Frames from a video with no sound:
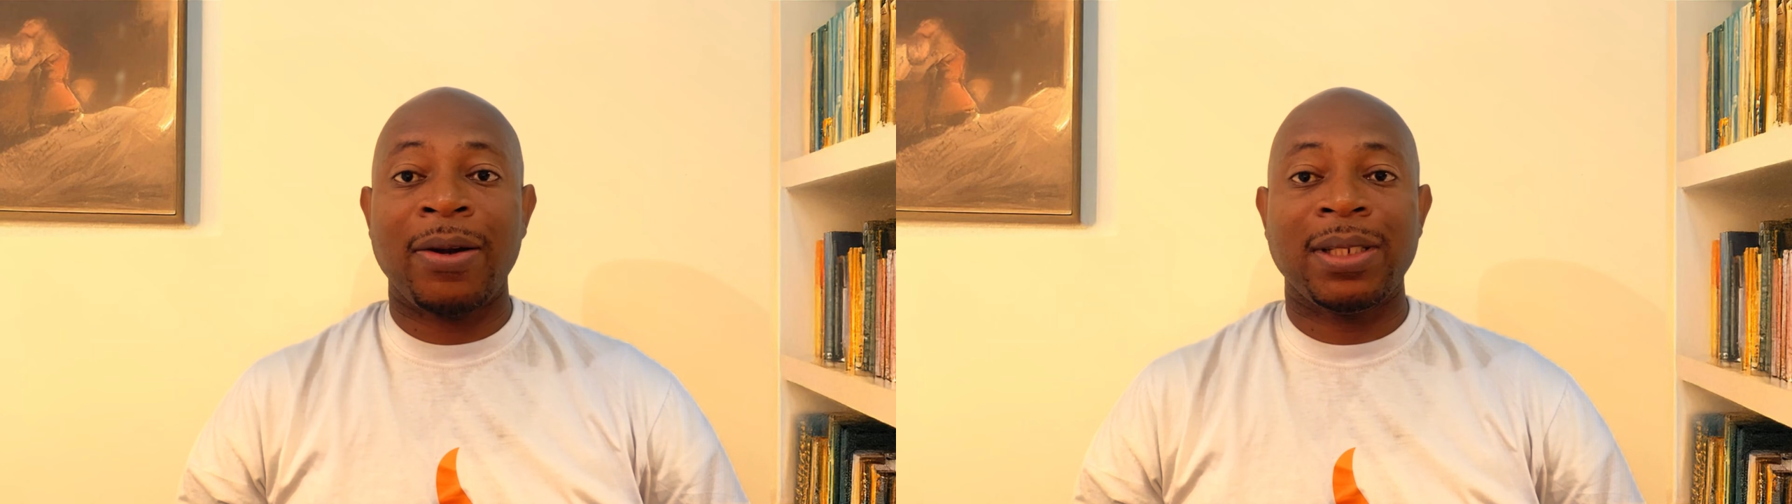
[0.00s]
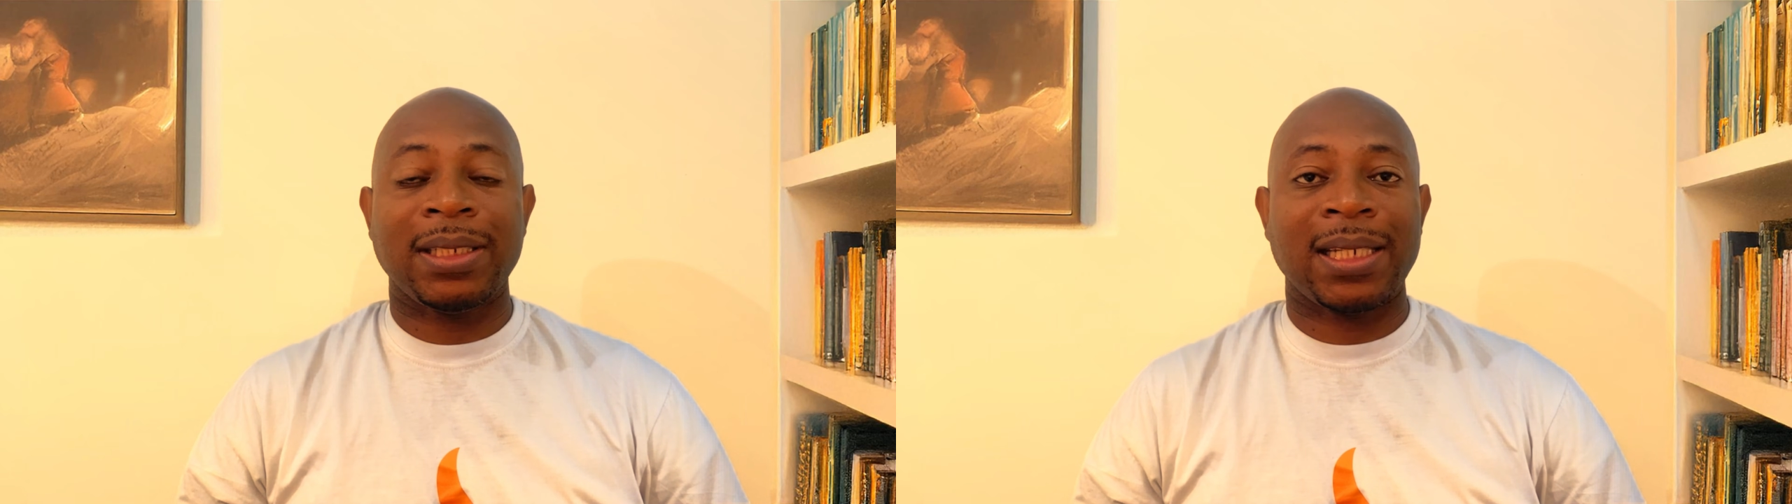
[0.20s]

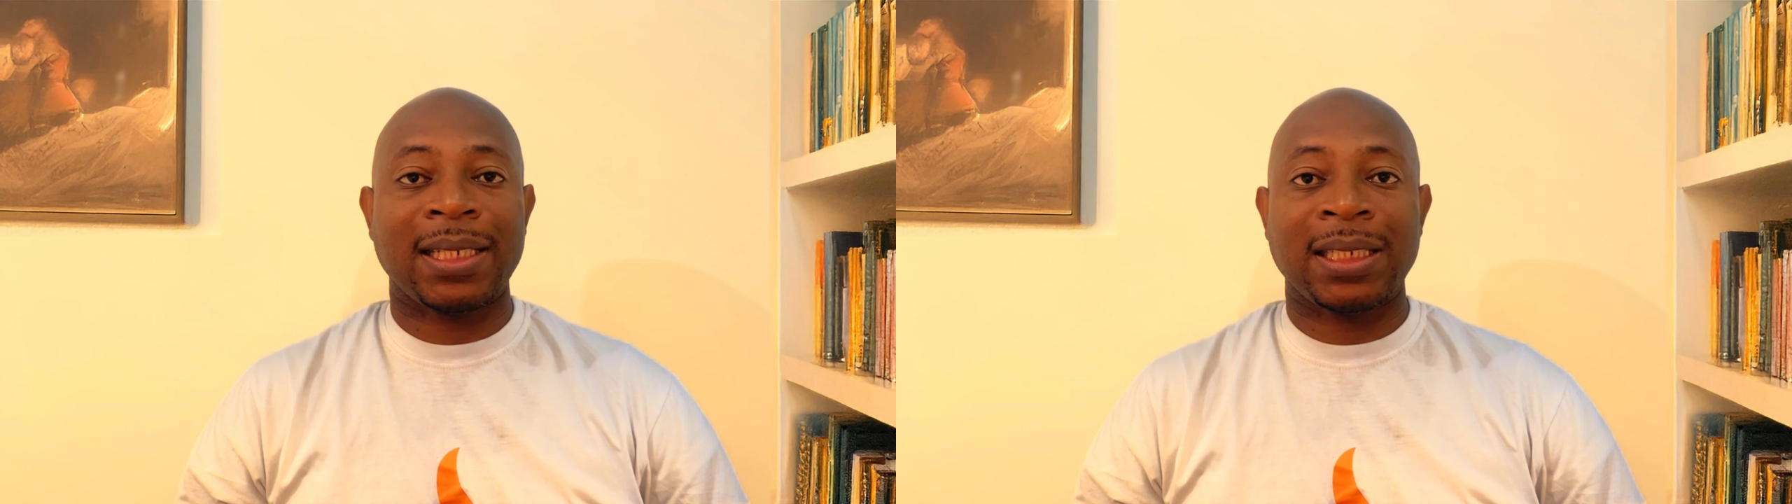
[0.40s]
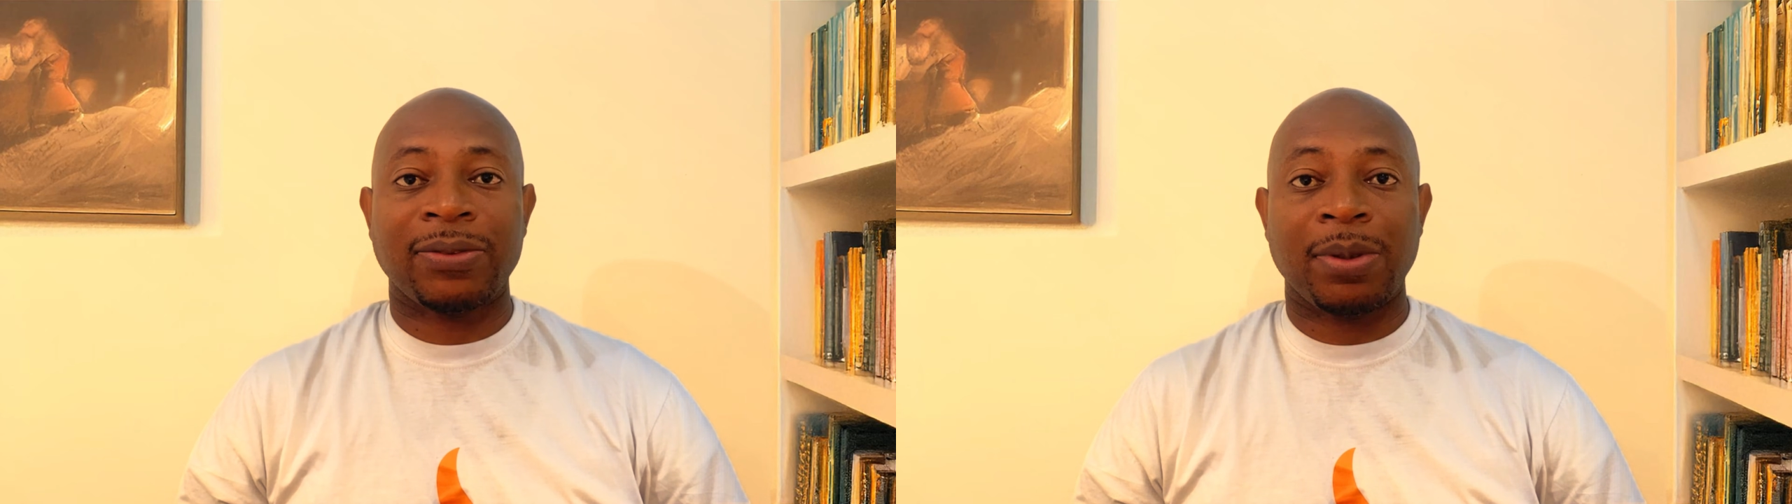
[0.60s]
all the
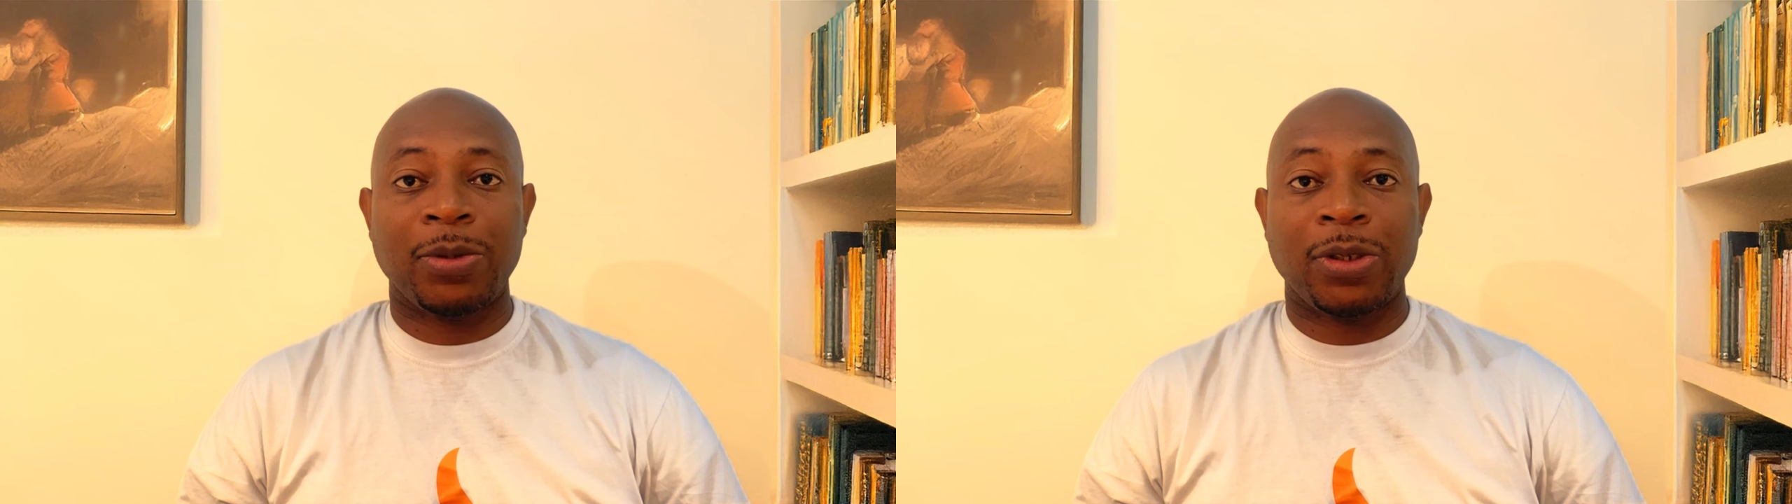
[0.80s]
settings from